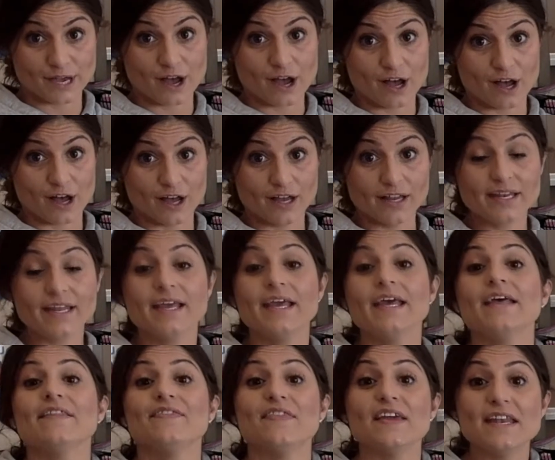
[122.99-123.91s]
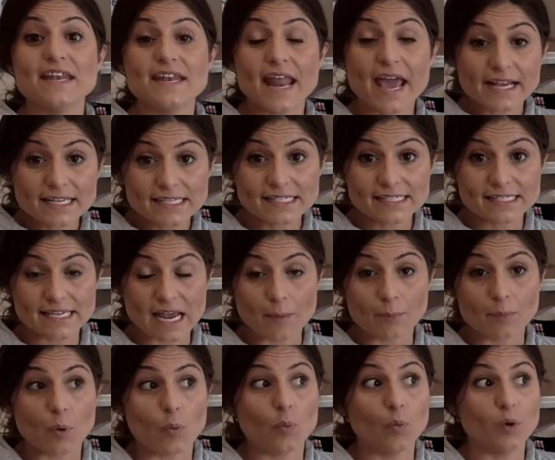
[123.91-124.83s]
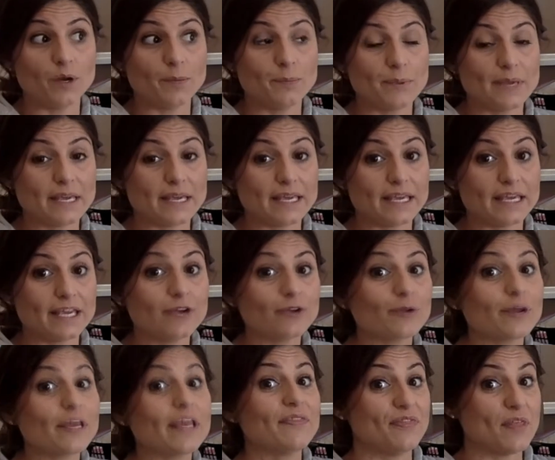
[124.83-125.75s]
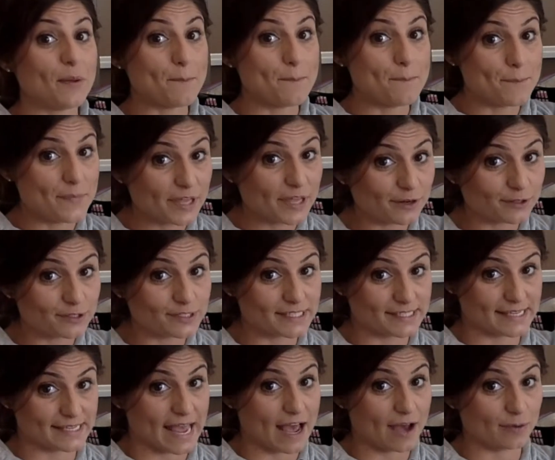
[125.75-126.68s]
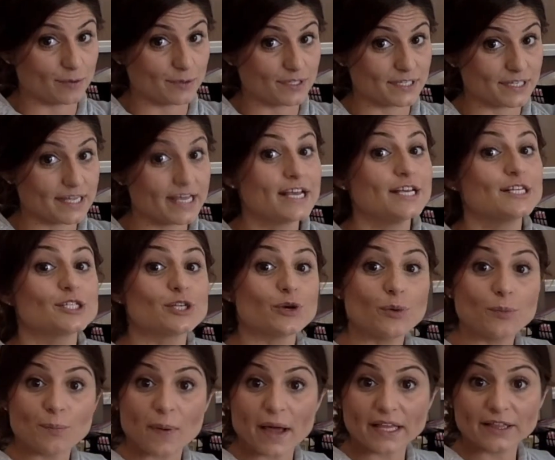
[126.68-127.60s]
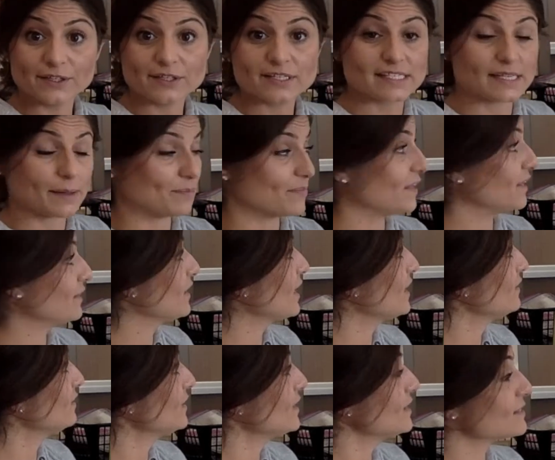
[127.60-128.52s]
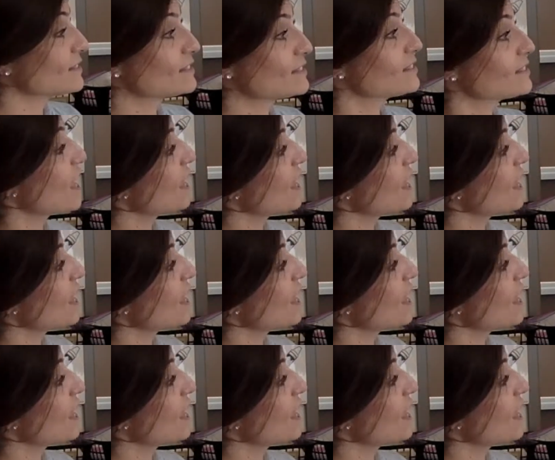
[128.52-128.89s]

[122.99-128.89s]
on, the next step would be hearing the middle sound. So it might look something like this.